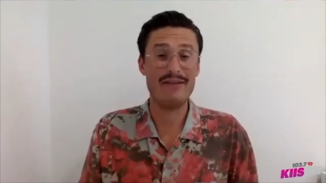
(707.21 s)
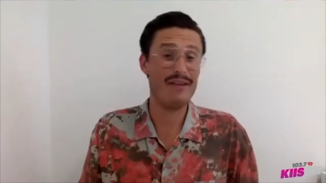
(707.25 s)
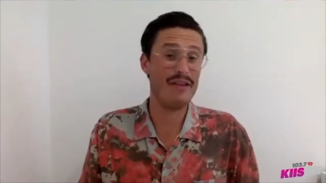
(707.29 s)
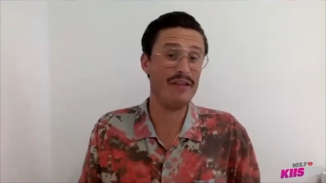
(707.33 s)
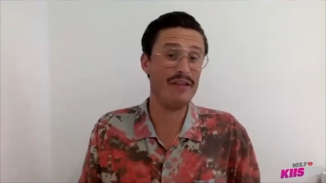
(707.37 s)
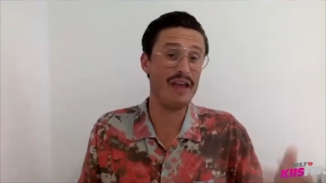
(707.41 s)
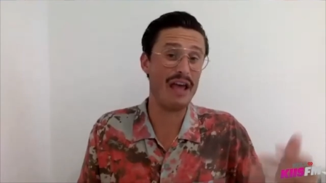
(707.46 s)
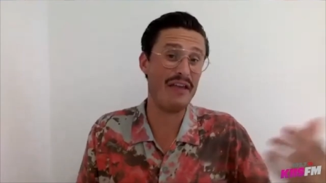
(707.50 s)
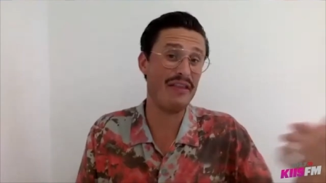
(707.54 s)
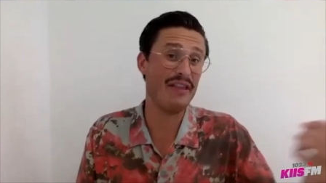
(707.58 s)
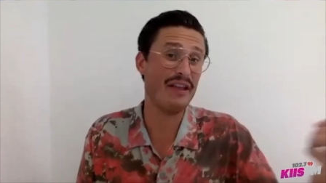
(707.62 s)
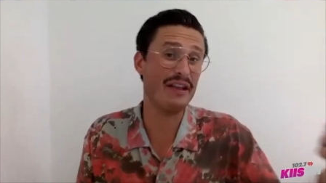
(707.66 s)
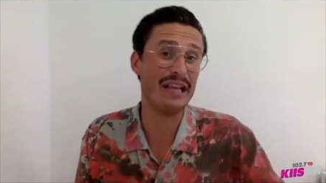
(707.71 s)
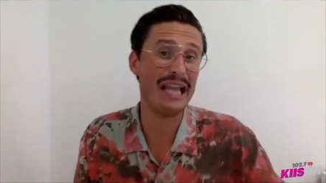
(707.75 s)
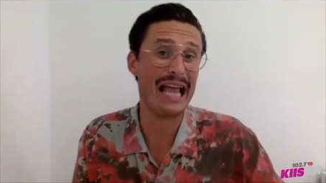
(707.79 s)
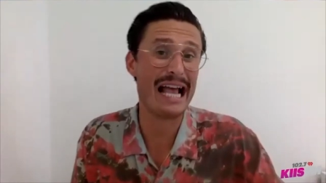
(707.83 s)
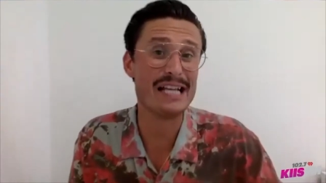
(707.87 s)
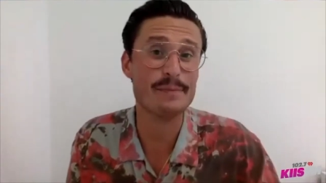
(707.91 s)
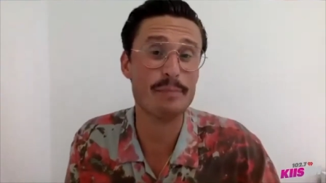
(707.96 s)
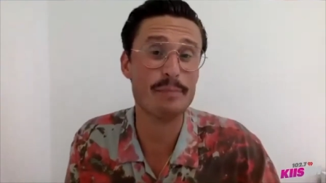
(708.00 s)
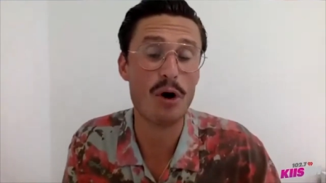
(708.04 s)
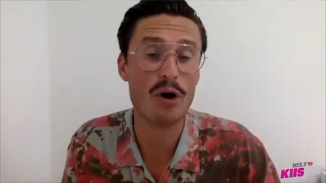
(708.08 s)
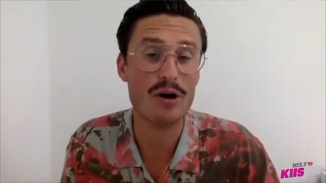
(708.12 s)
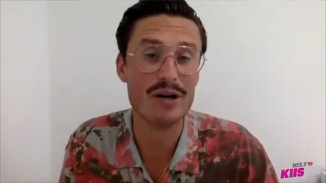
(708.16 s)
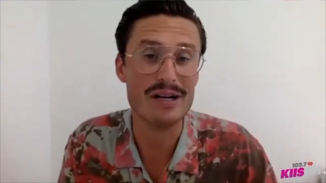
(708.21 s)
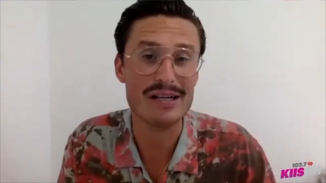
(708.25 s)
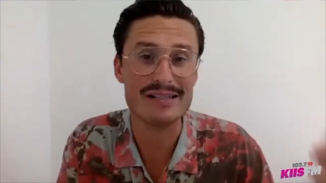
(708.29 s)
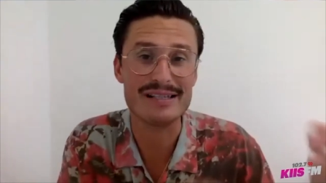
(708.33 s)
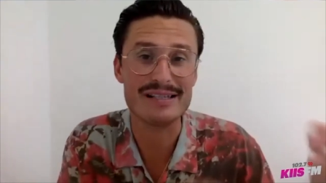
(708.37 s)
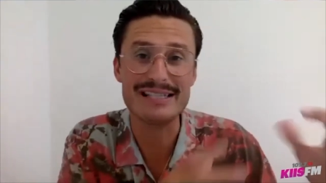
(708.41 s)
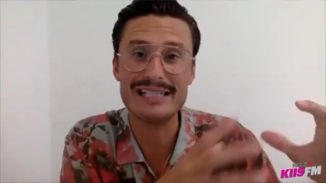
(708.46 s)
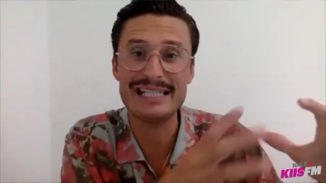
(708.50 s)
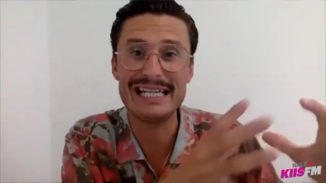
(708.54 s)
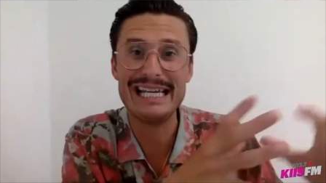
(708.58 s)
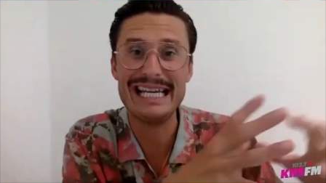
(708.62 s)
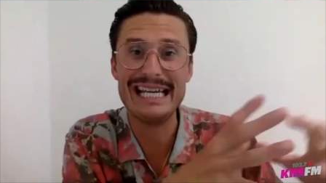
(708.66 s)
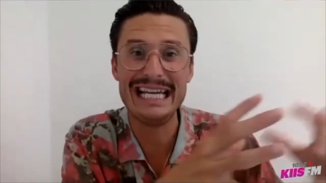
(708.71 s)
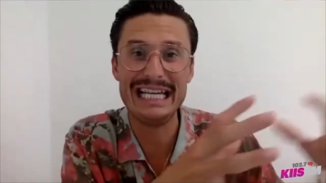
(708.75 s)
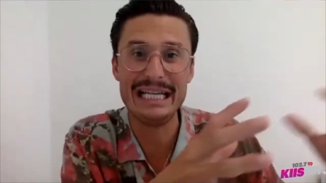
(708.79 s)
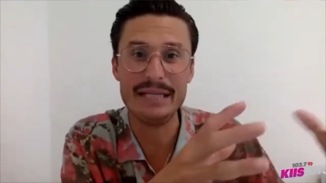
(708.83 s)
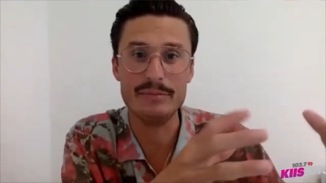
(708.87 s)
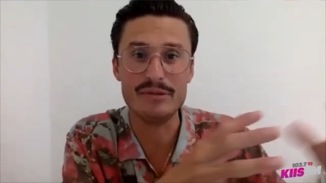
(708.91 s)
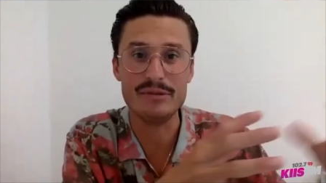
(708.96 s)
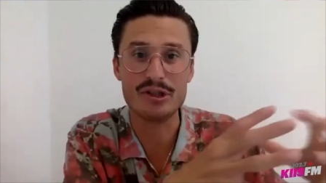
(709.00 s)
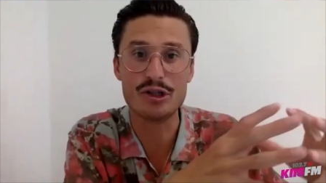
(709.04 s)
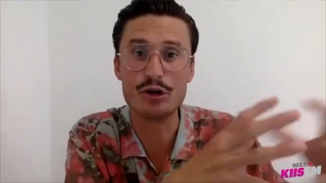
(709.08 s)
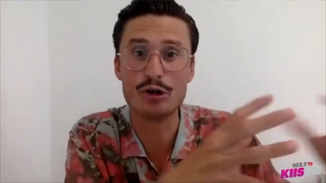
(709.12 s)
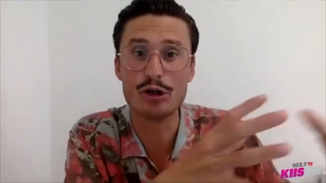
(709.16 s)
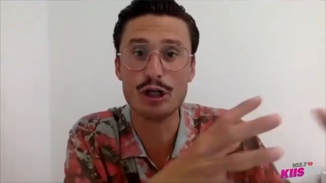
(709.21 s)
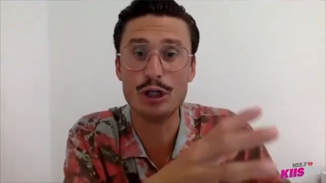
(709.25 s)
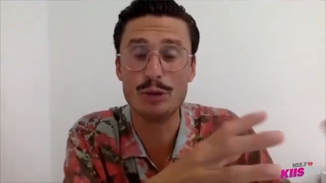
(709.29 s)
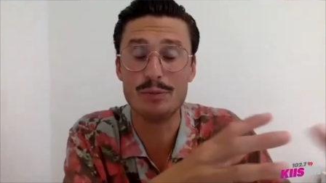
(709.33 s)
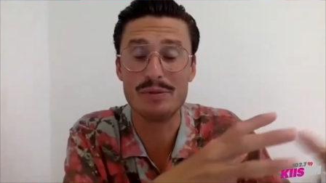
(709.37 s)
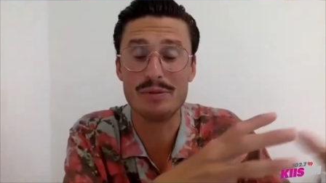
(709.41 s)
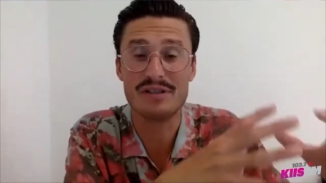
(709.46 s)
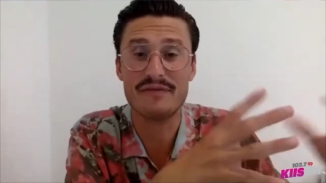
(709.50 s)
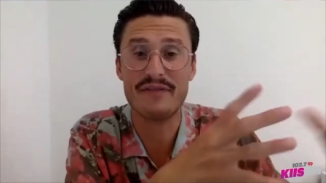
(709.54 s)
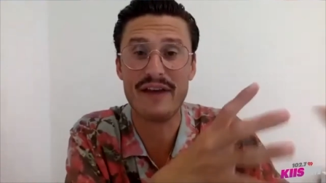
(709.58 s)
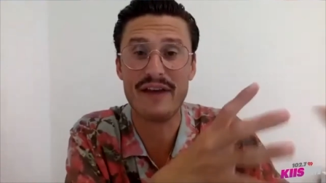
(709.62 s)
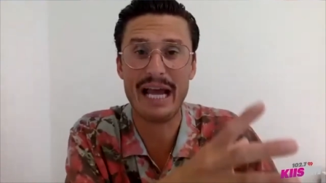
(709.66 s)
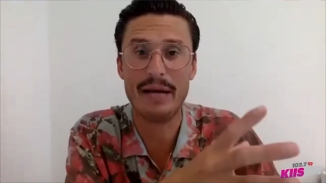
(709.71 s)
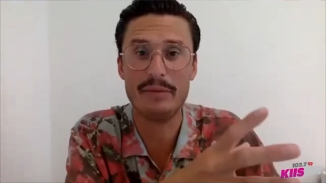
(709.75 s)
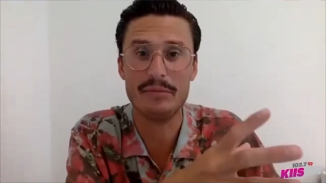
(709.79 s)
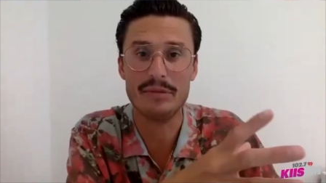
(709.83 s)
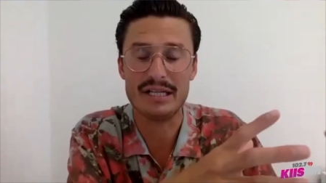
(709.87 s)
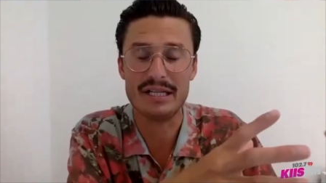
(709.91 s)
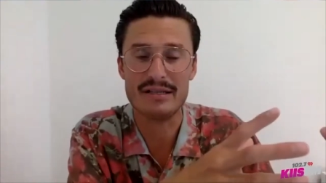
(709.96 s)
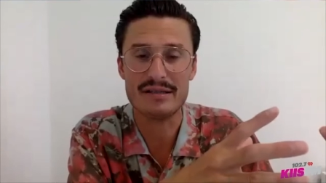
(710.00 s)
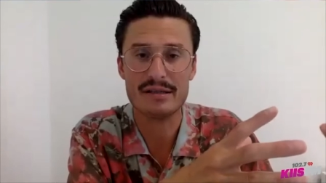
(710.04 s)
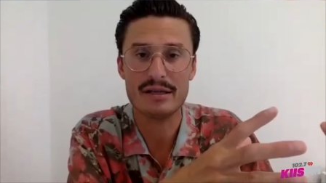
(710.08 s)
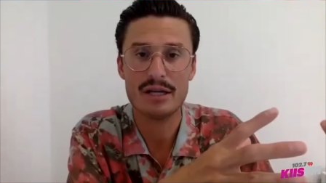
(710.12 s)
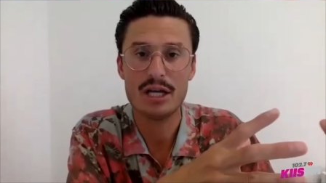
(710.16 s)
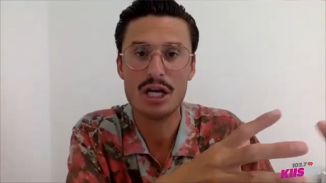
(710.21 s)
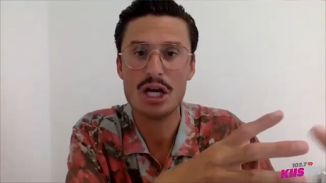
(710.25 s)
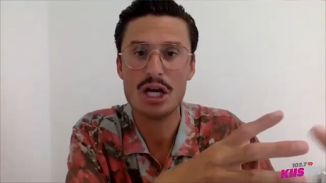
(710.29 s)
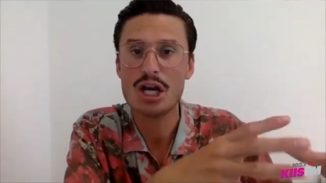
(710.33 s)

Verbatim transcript: then and then the last part is teams, groups, families.